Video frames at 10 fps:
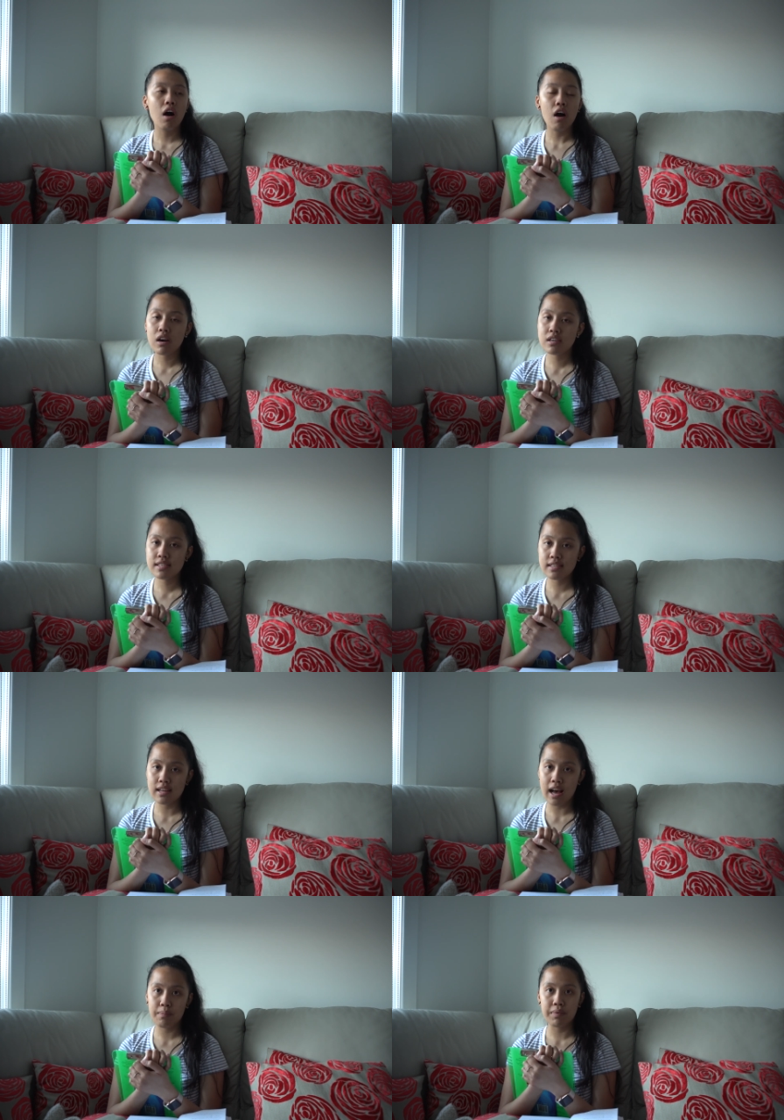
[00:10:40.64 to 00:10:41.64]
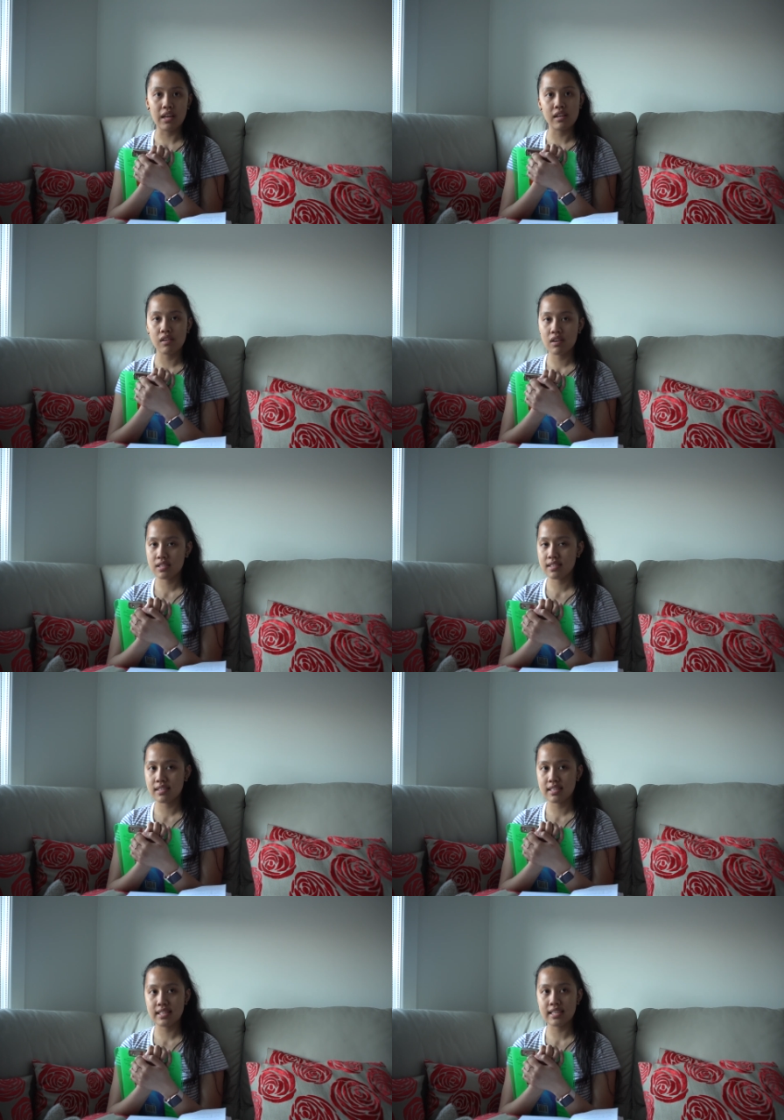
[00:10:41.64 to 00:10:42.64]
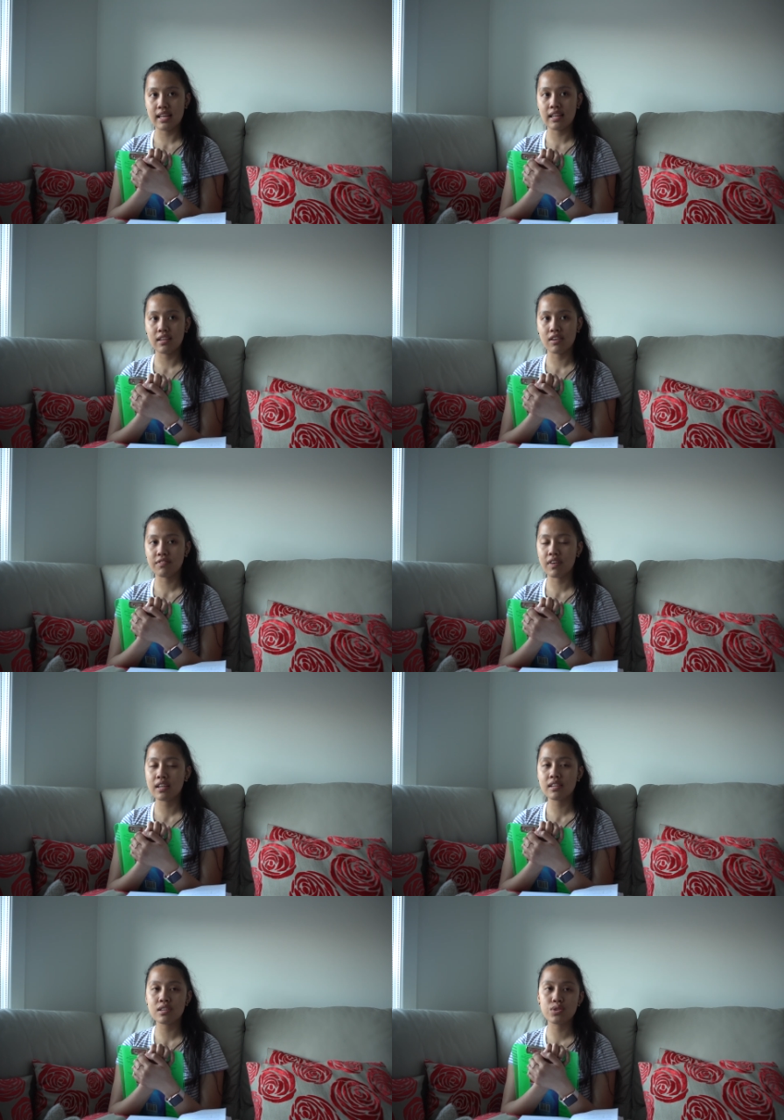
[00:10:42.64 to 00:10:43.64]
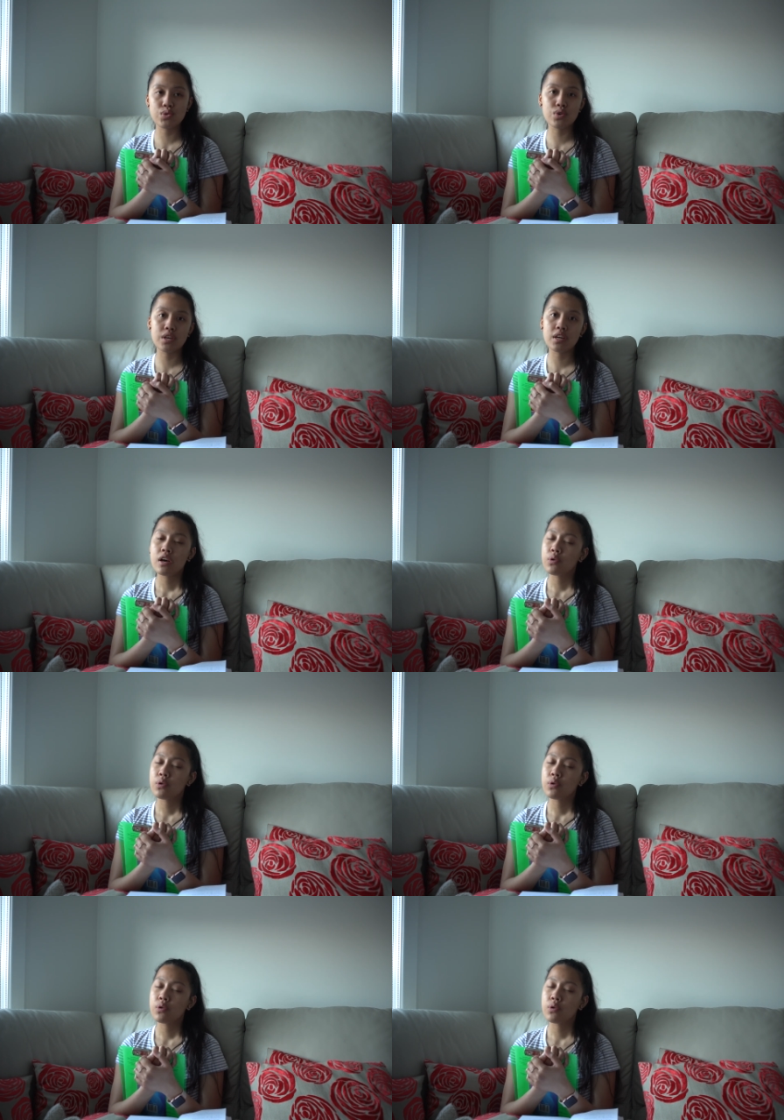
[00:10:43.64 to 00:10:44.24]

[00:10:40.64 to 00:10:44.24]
are still happy and are still content and are finding joy